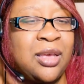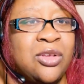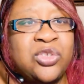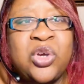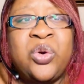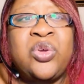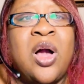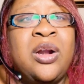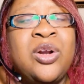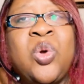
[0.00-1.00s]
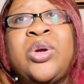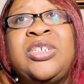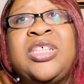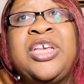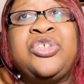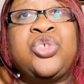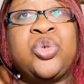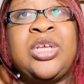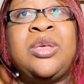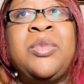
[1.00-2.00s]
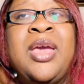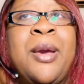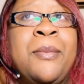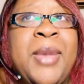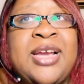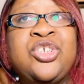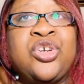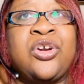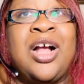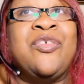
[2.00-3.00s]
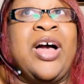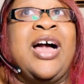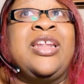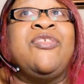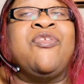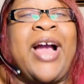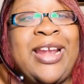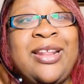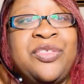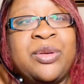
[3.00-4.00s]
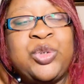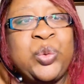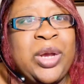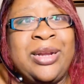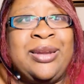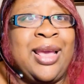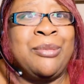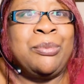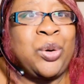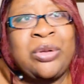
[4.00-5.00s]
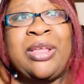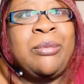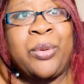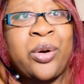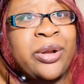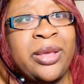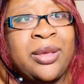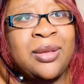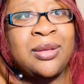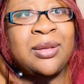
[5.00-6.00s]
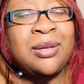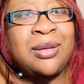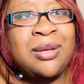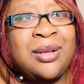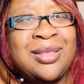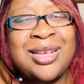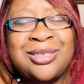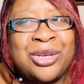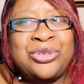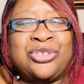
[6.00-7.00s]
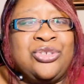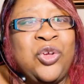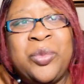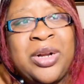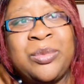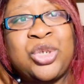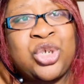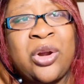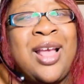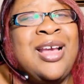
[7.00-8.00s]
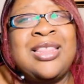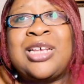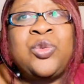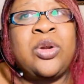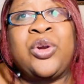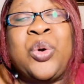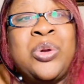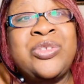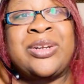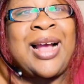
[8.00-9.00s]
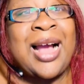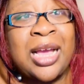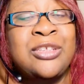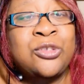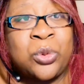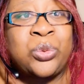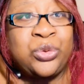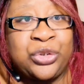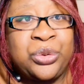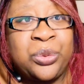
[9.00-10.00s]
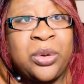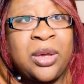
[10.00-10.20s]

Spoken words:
So y'all are going to the extreme measure of uninviting them to a damn birthday party. That's so stupid and immature. That's what girls in high school do.